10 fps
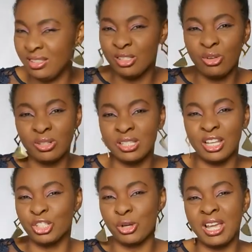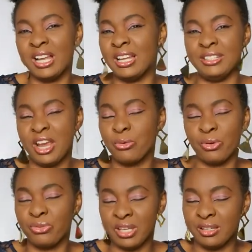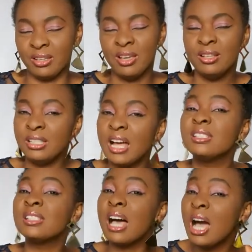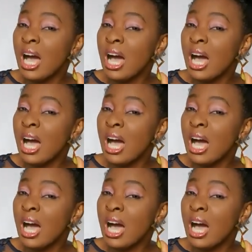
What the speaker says: It's not a trial and error thing. That